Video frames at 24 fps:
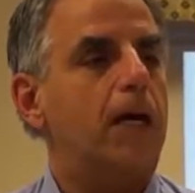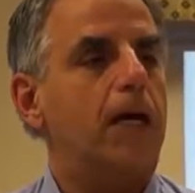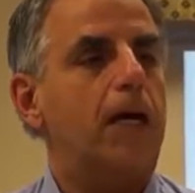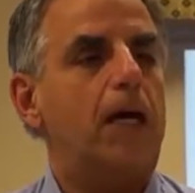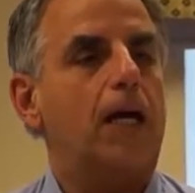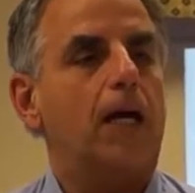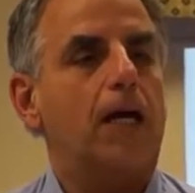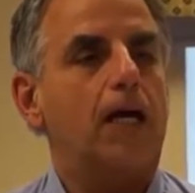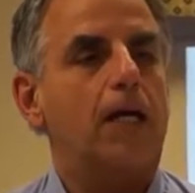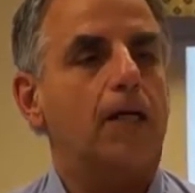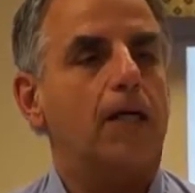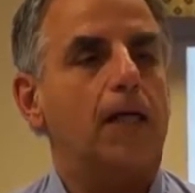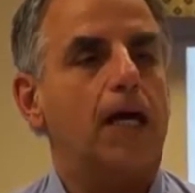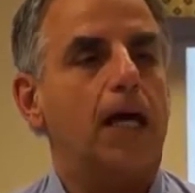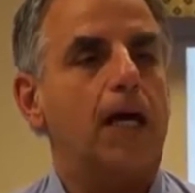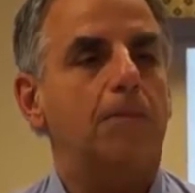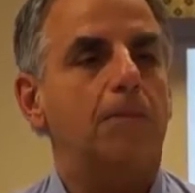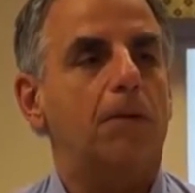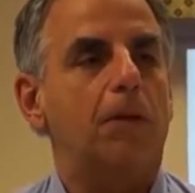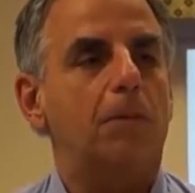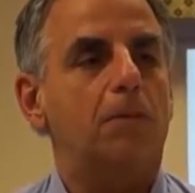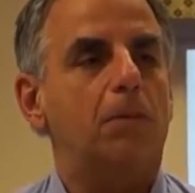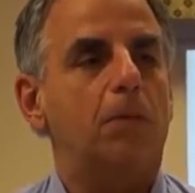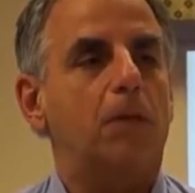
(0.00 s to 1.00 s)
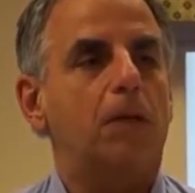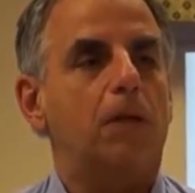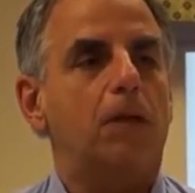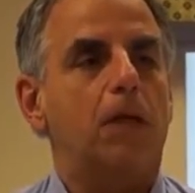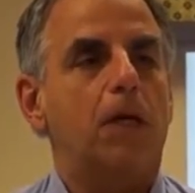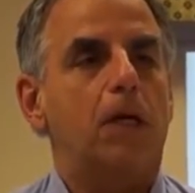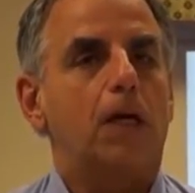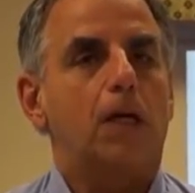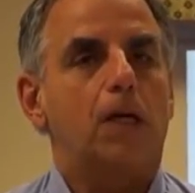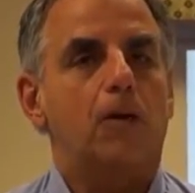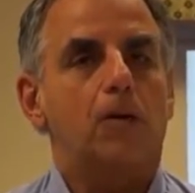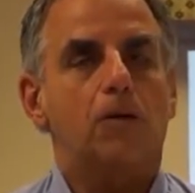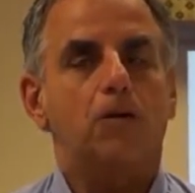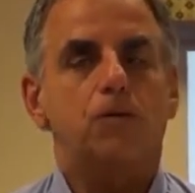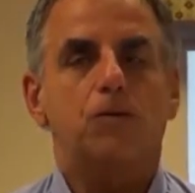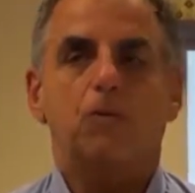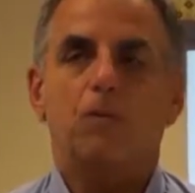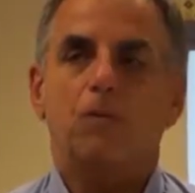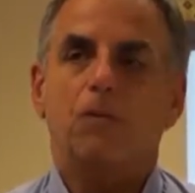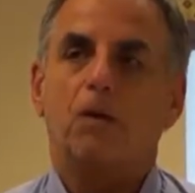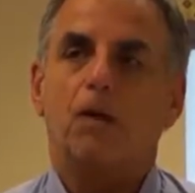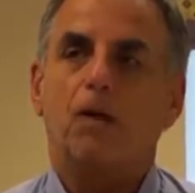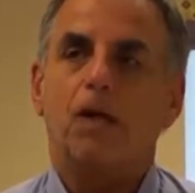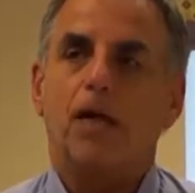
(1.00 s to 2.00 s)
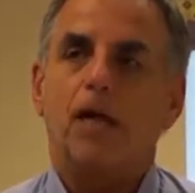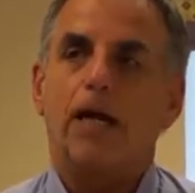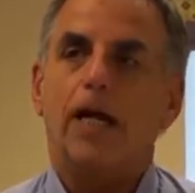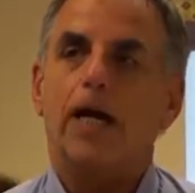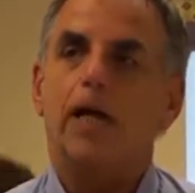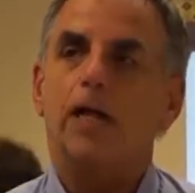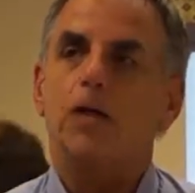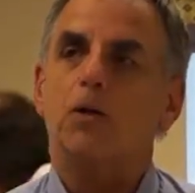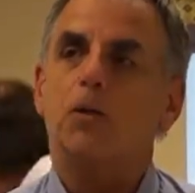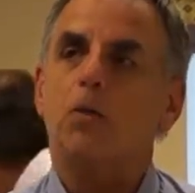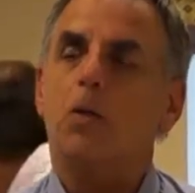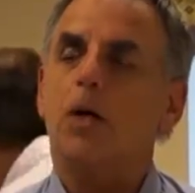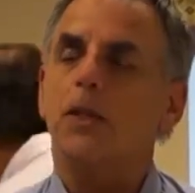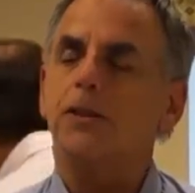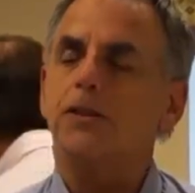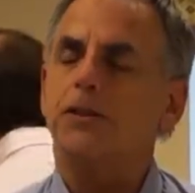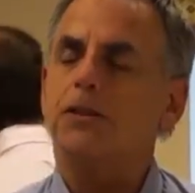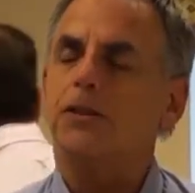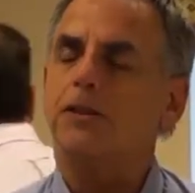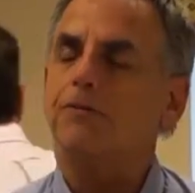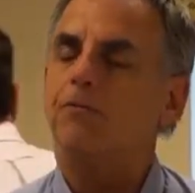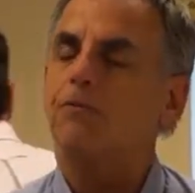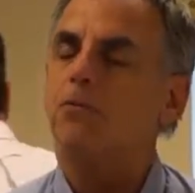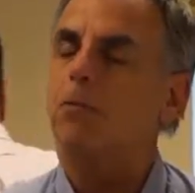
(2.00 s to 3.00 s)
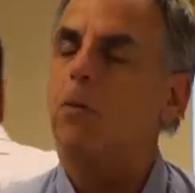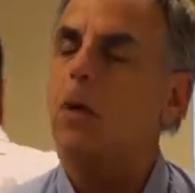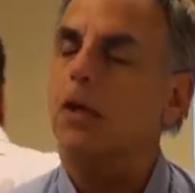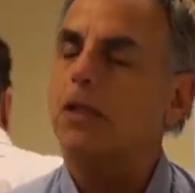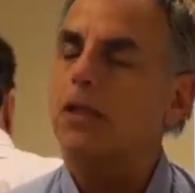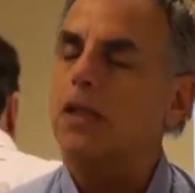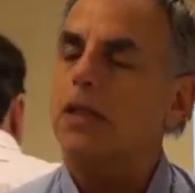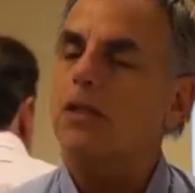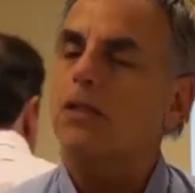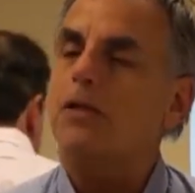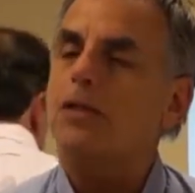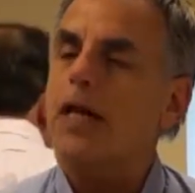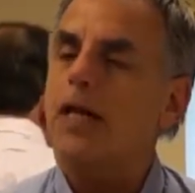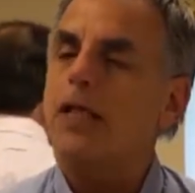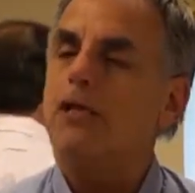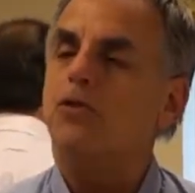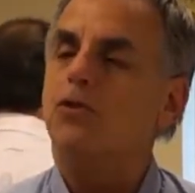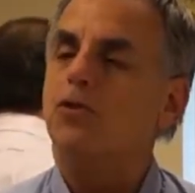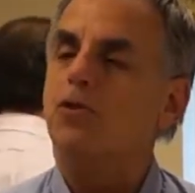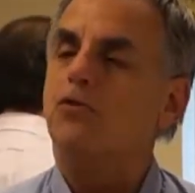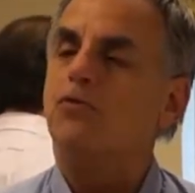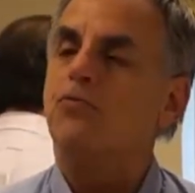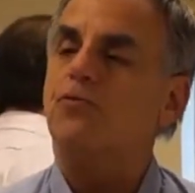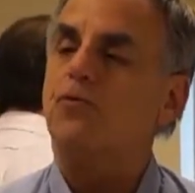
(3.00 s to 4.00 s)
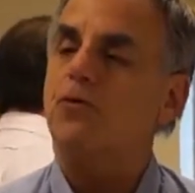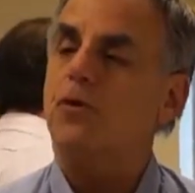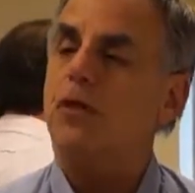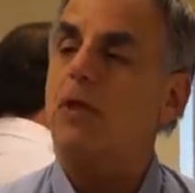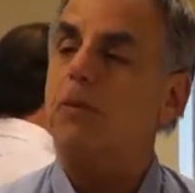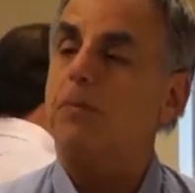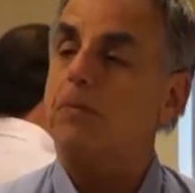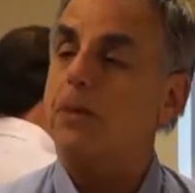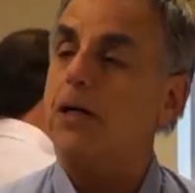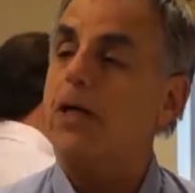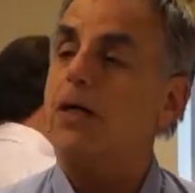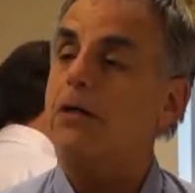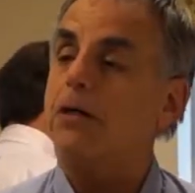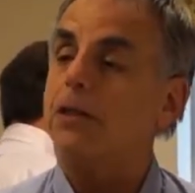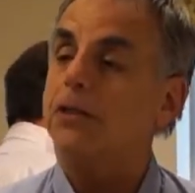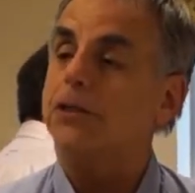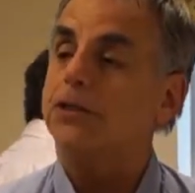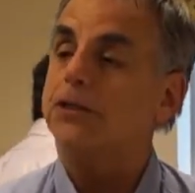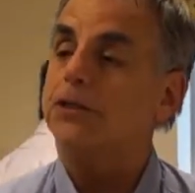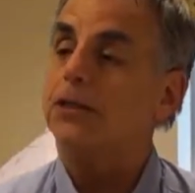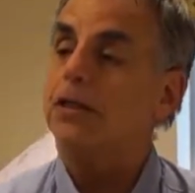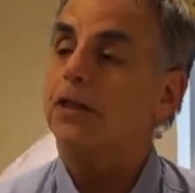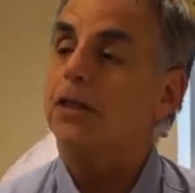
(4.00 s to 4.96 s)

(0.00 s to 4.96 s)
and came up with, who had a question of what could they do for their parish.